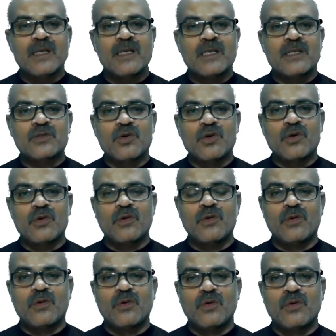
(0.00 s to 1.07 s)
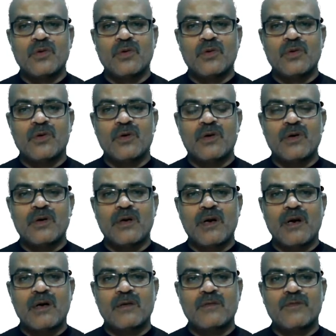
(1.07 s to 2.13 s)
So
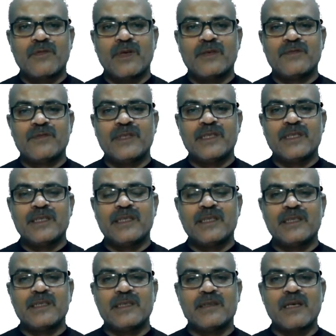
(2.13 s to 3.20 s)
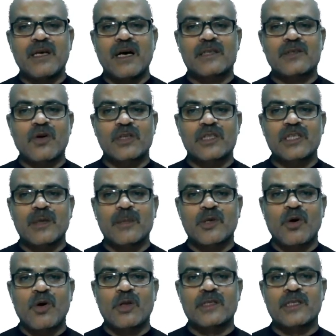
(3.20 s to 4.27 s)
when we are talking
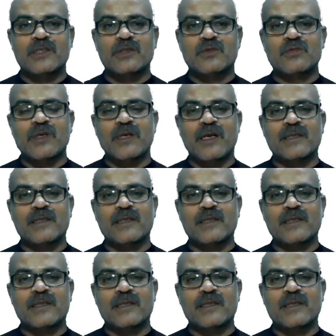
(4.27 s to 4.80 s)
about all this,